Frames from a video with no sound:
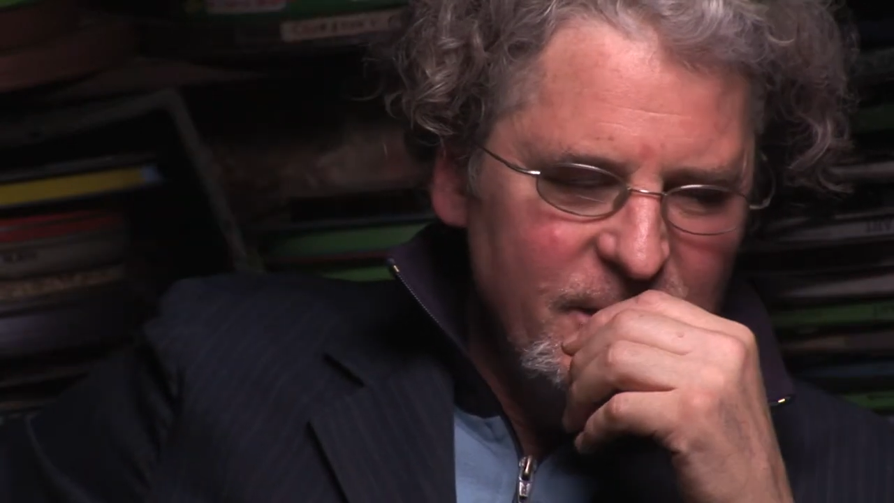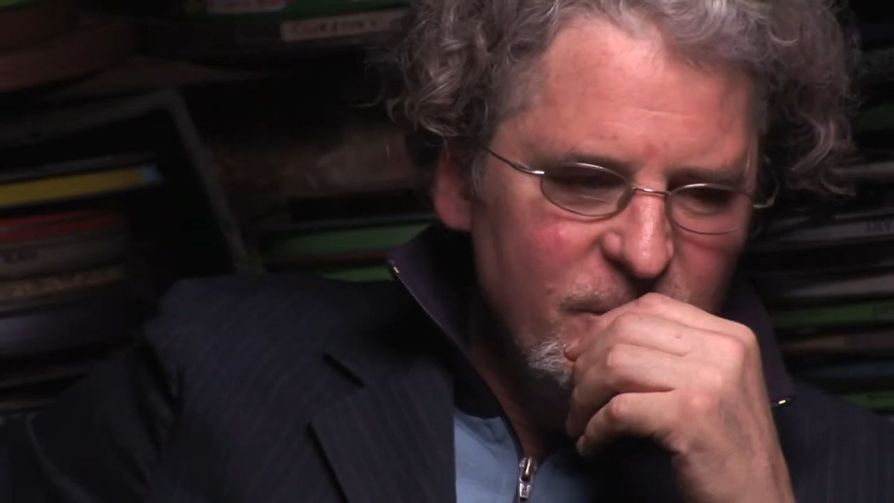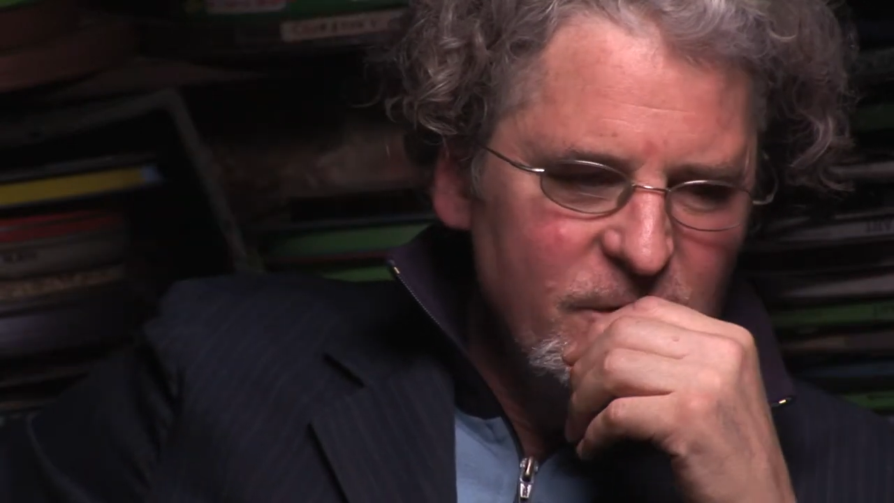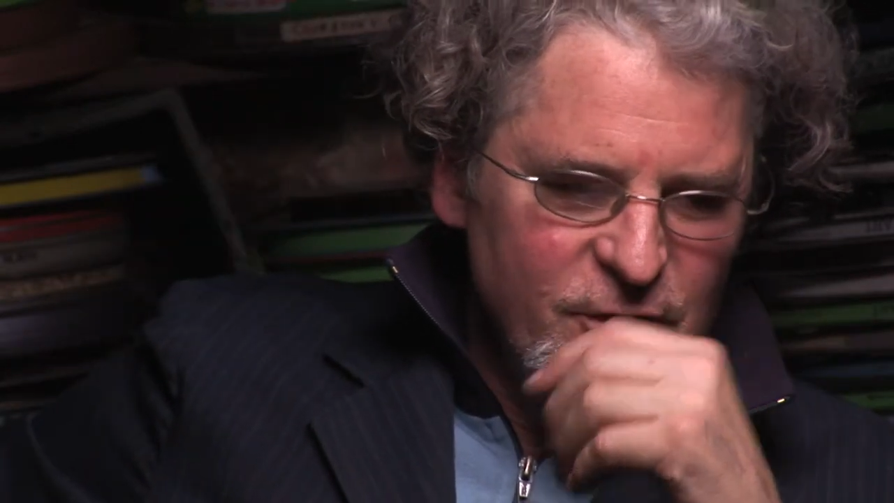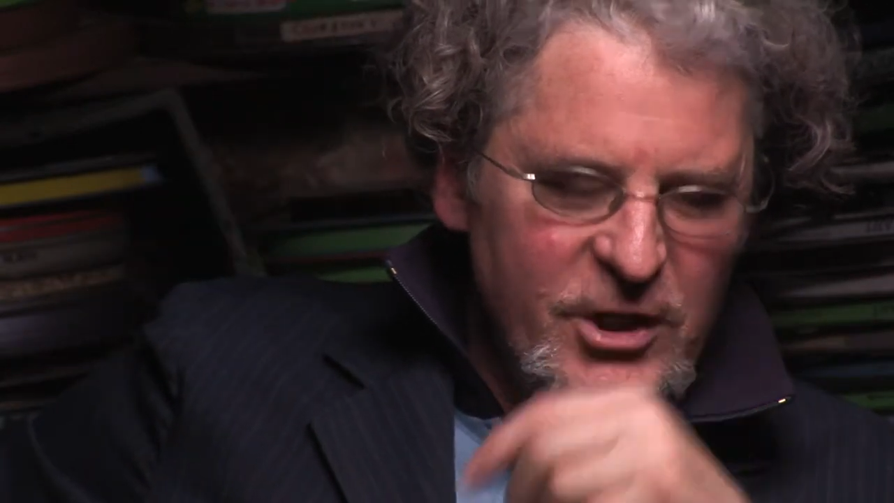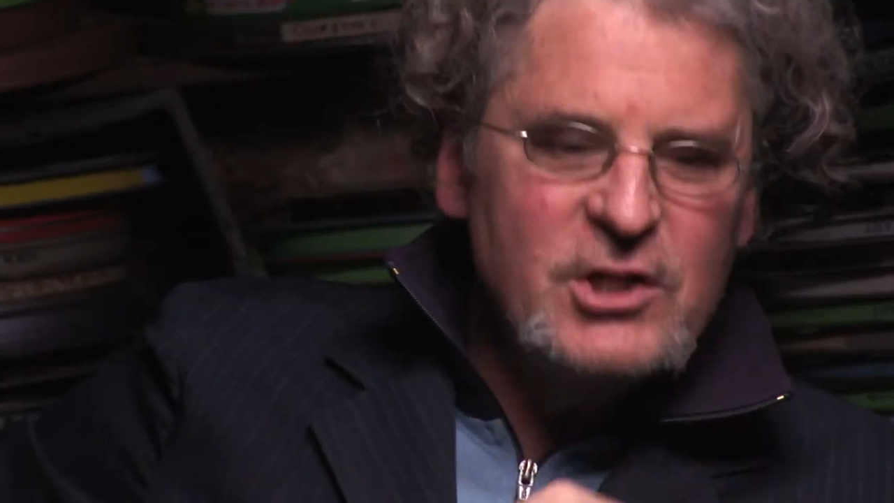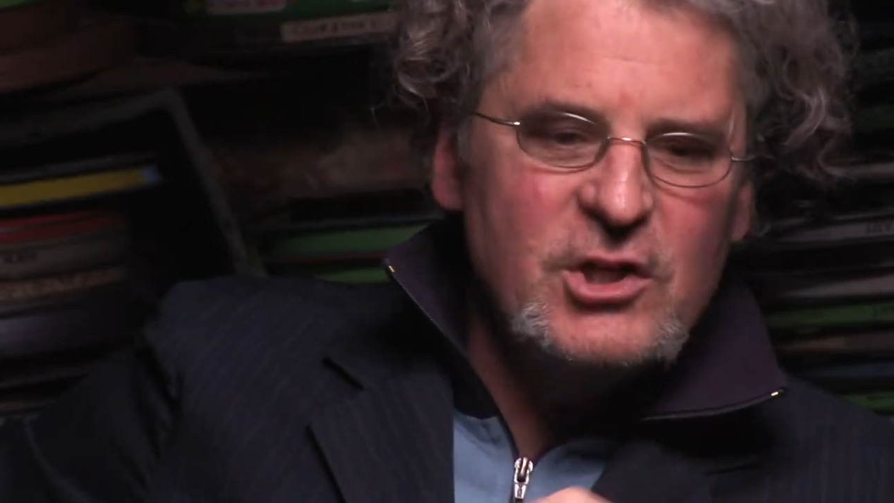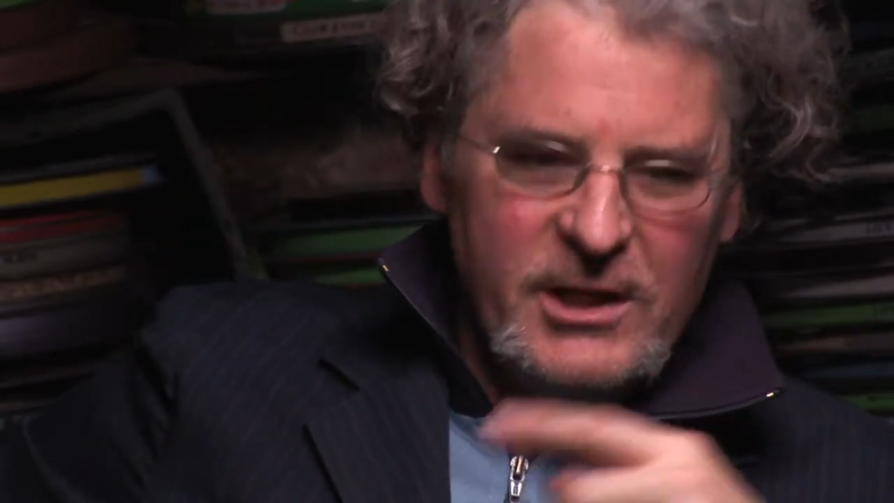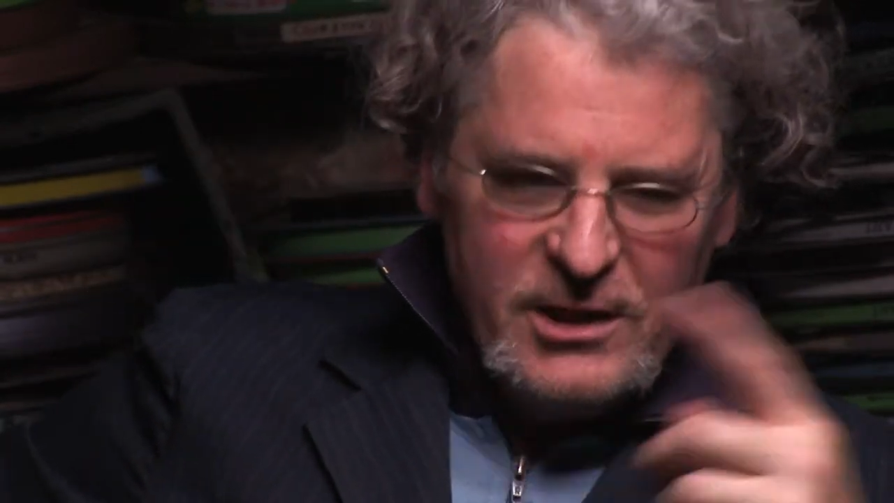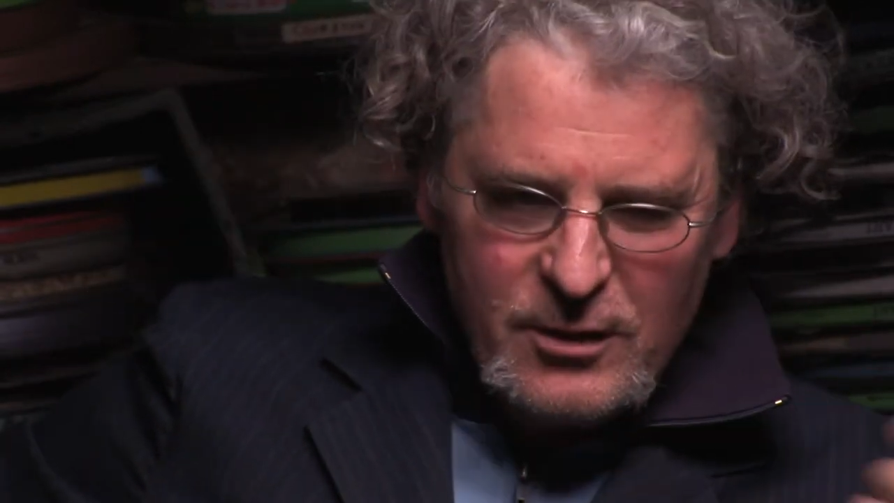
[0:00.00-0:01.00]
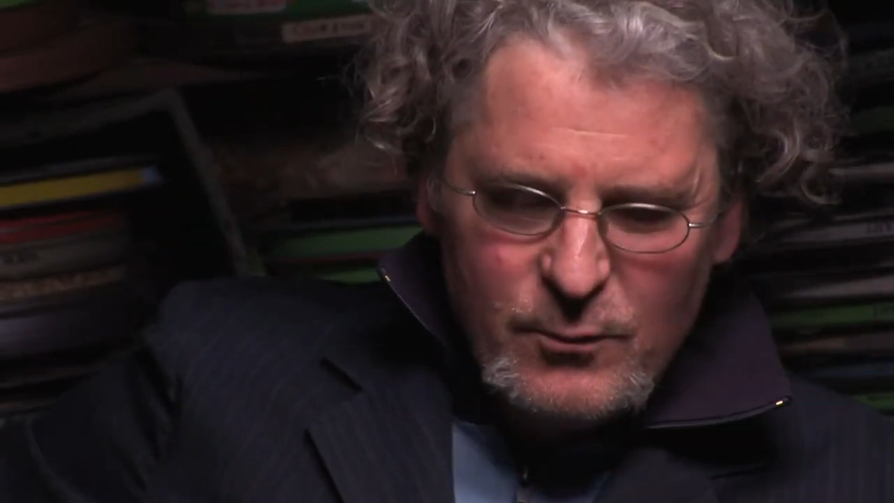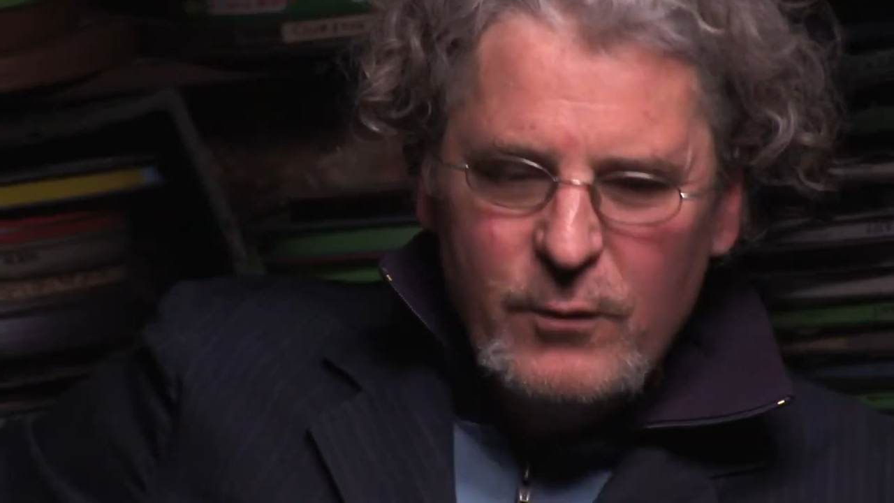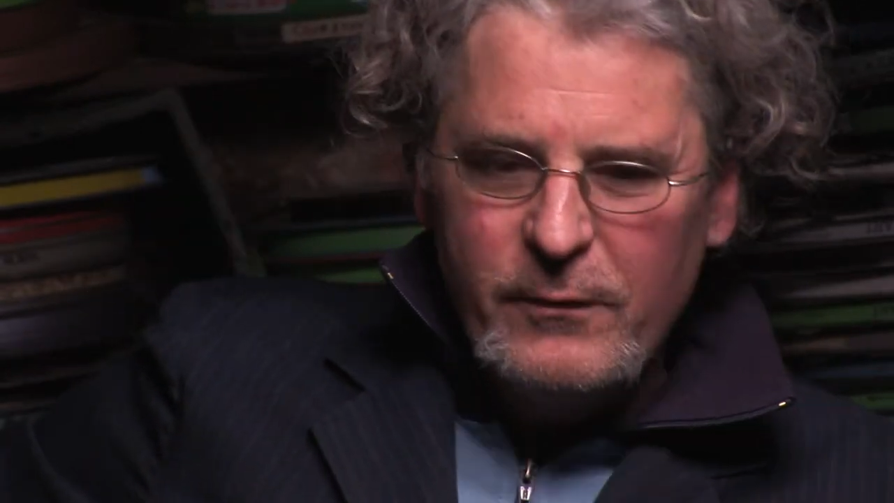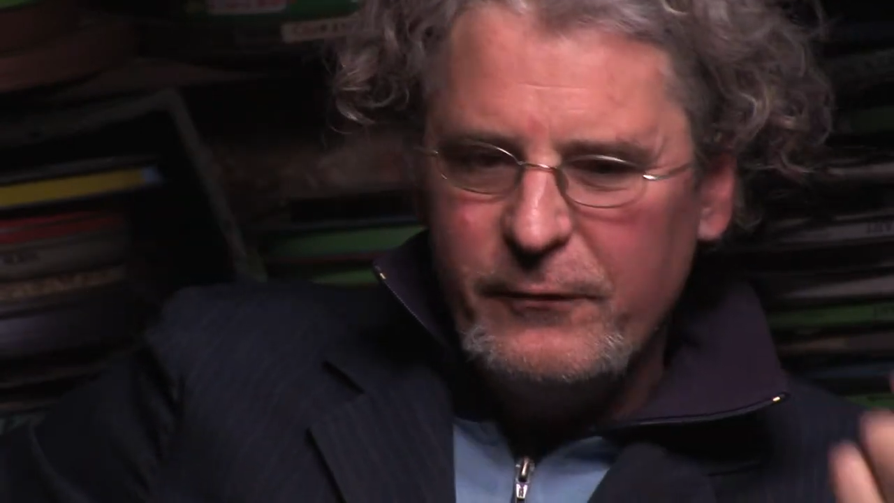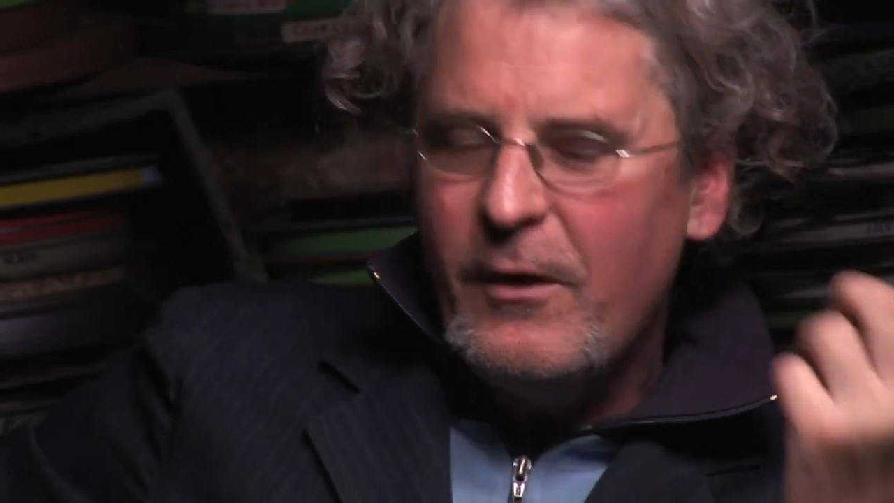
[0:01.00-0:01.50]
you digitally you can
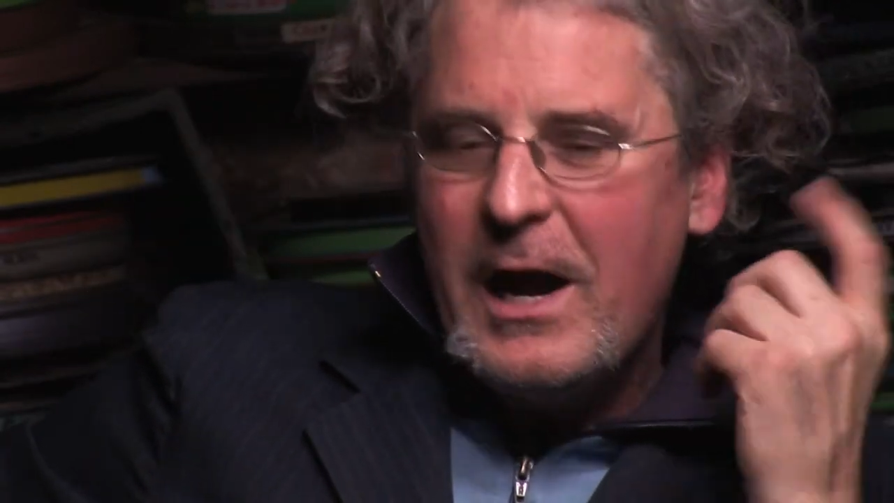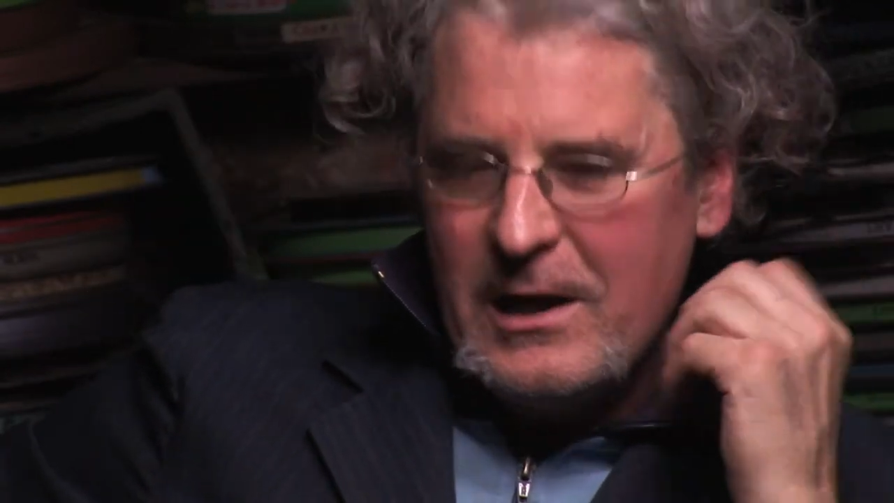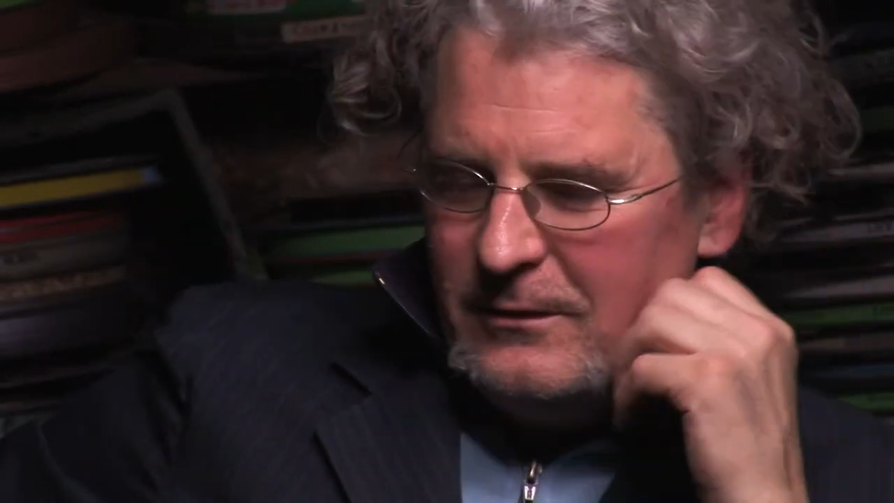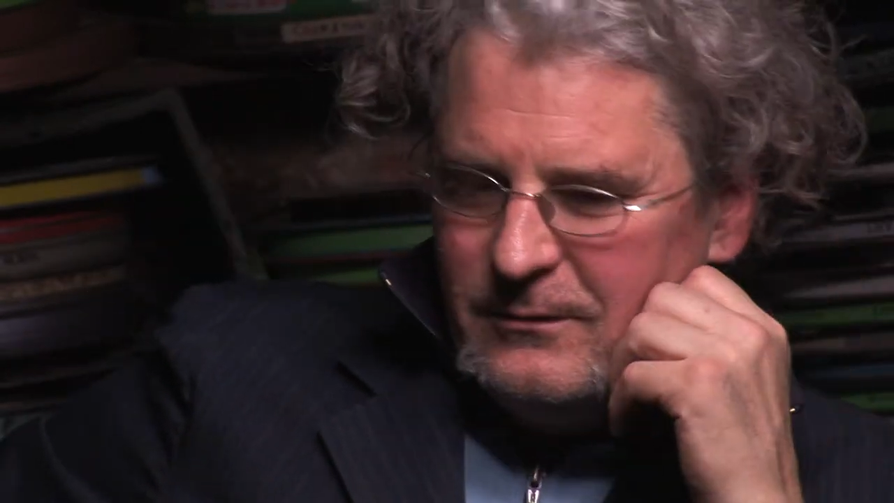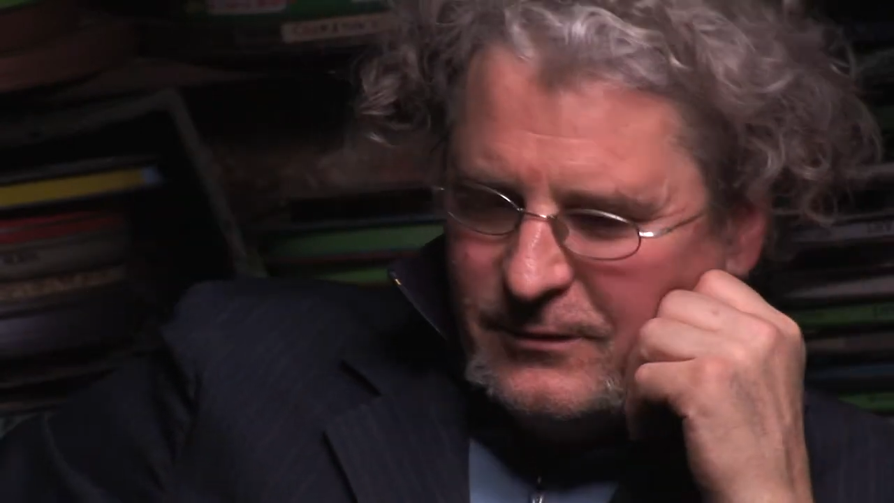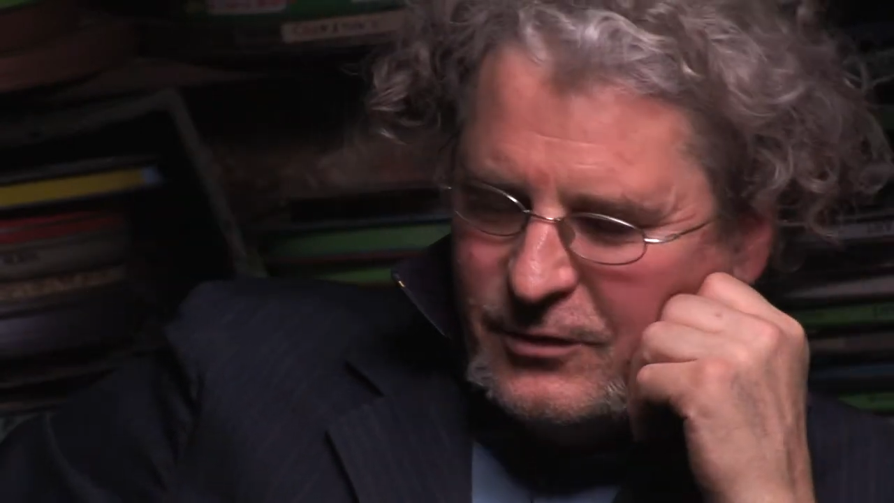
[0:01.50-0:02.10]
move a file